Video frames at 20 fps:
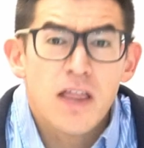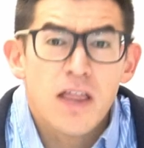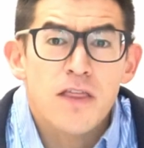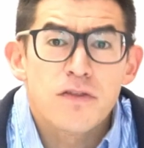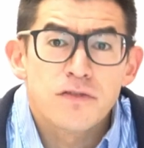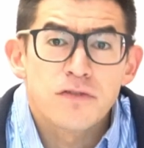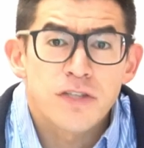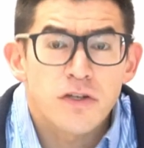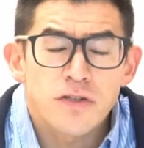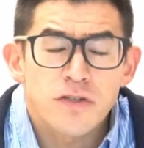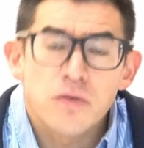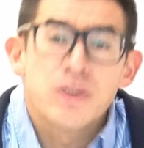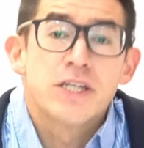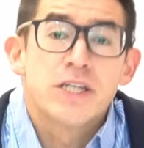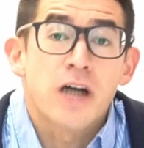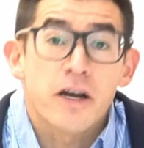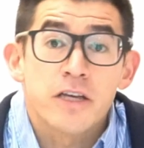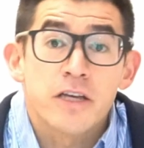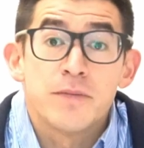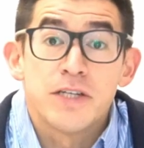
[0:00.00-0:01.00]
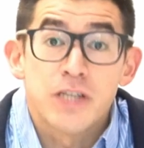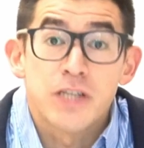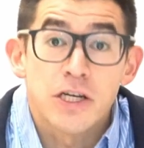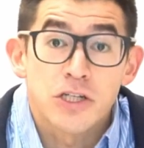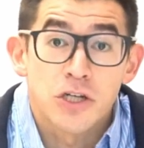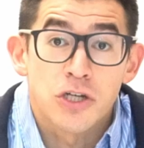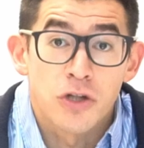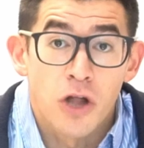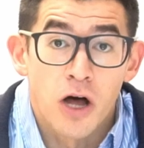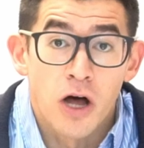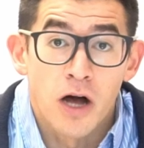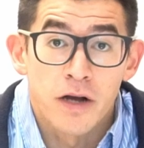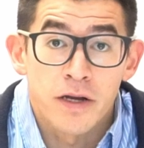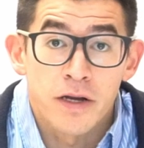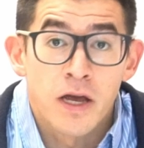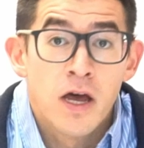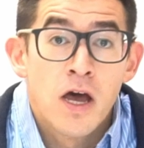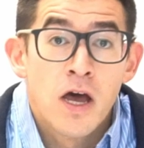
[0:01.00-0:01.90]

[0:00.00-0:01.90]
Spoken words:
There's also a documentation log,